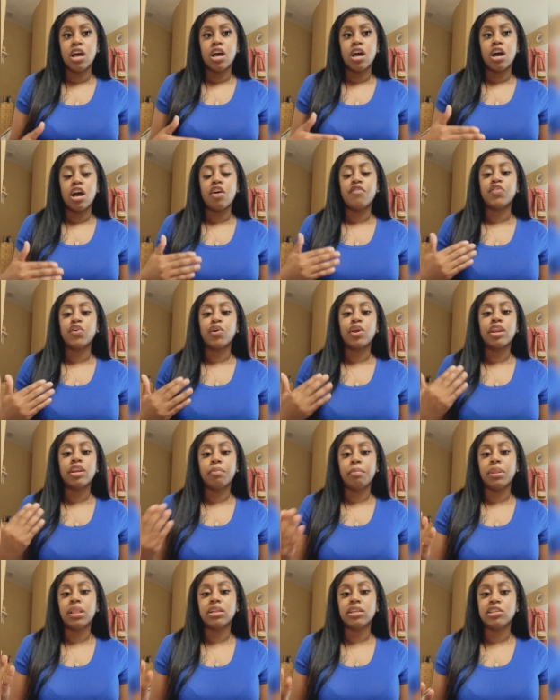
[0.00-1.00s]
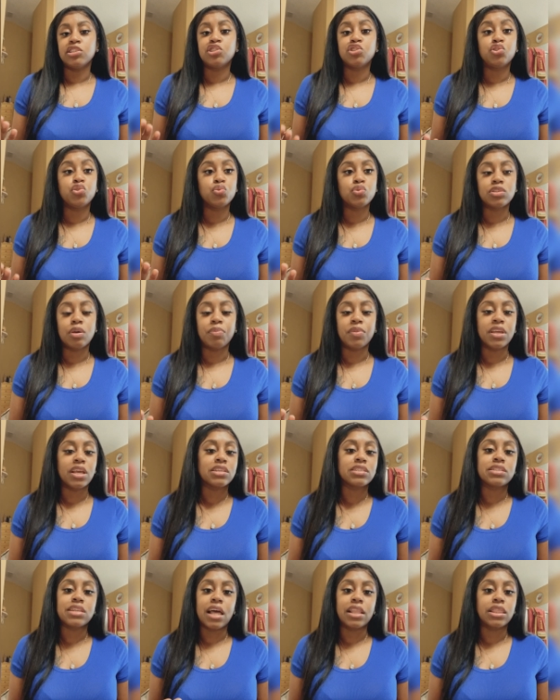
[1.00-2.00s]
of their inability to do something.
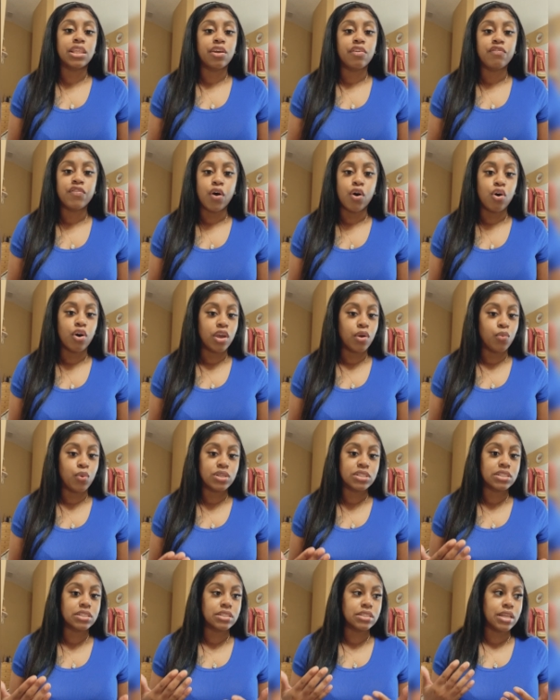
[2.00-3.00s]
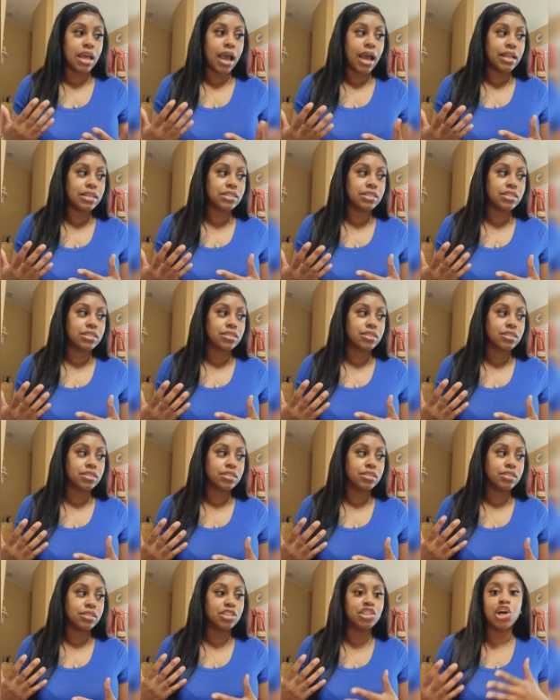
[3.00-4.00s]
It's not their fault. It was not
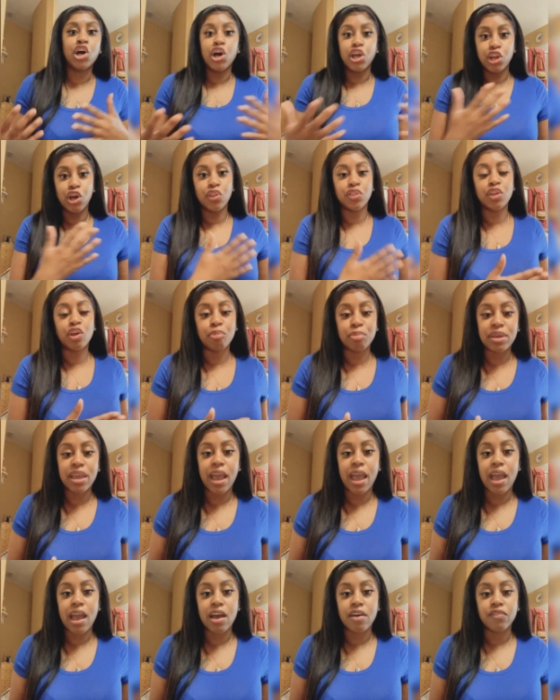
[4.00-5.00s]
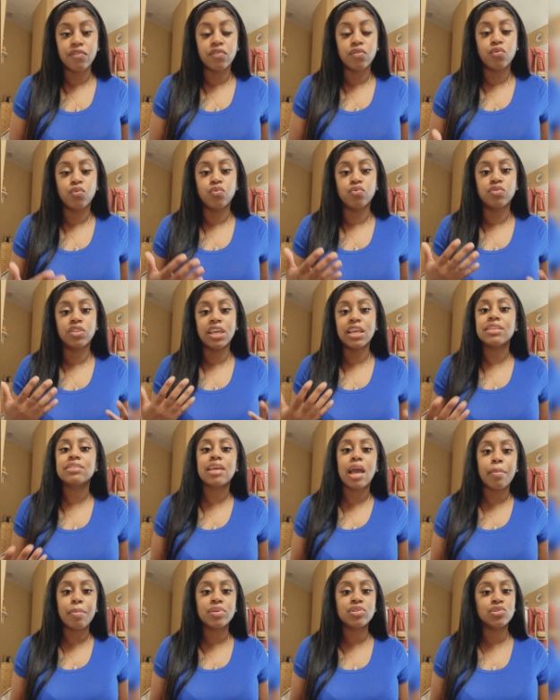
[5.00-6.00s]
done on their behalf. Things
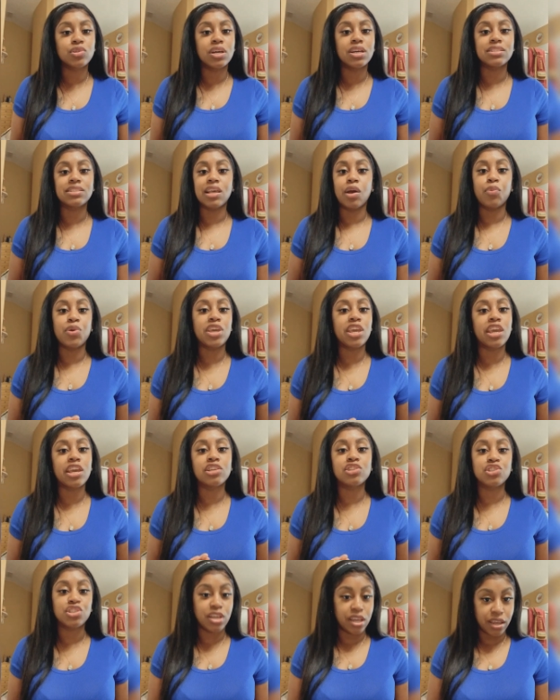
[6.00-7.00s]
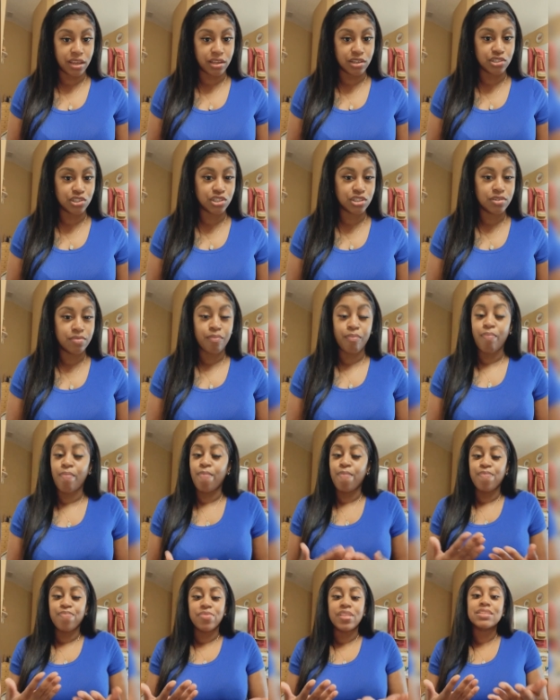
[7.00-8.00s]
happen to us that we can't change.
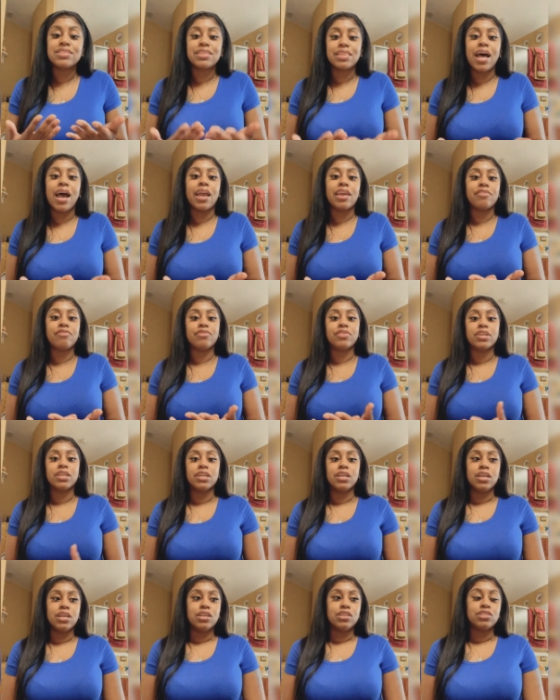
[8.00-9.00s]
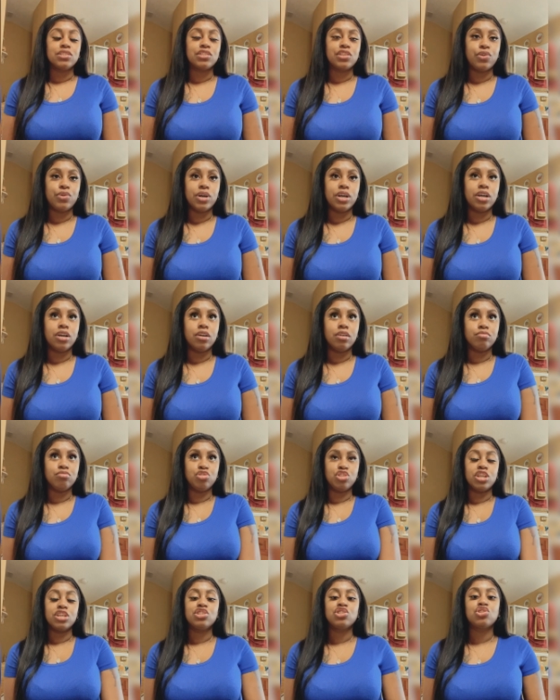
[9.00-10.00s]
It's life. So
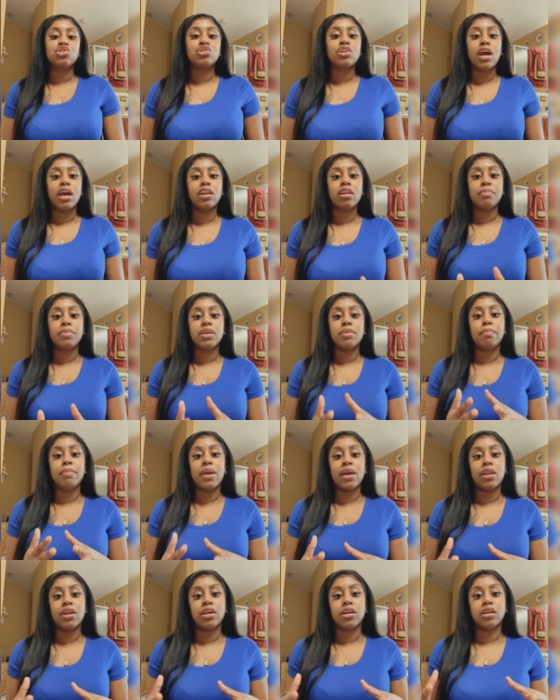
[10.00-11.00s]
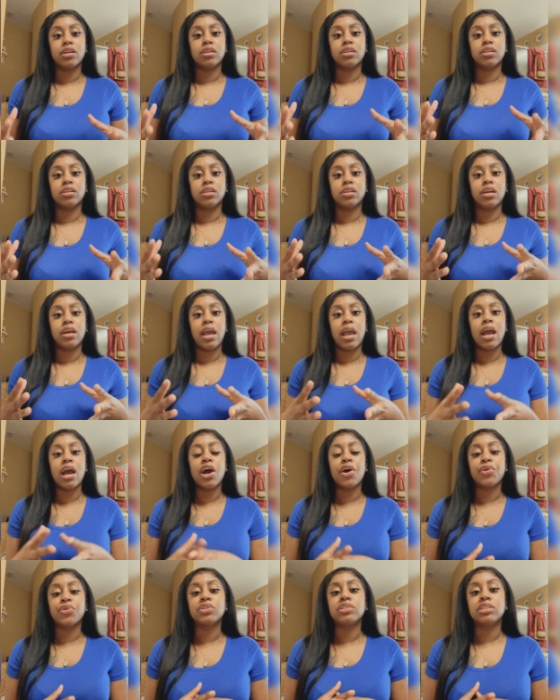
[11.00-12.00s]
just try to be better at
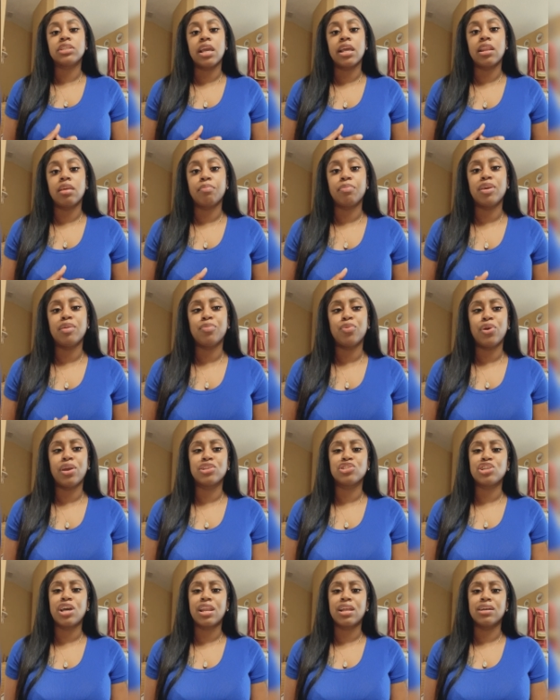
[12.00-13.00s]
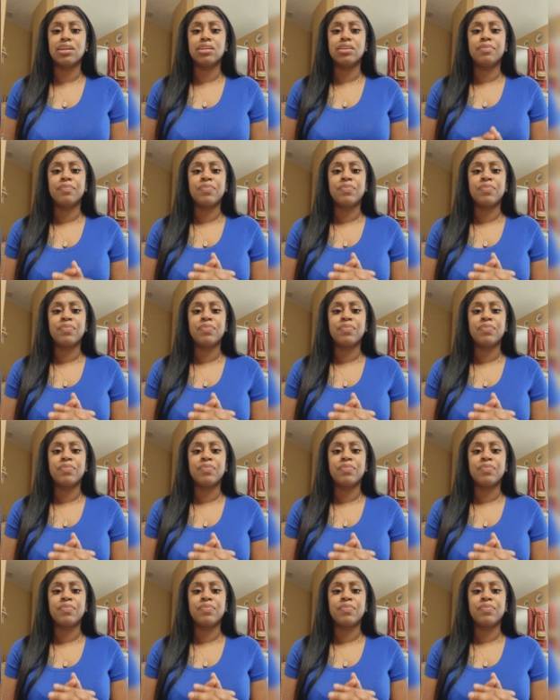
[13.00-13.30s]
understanding people and try to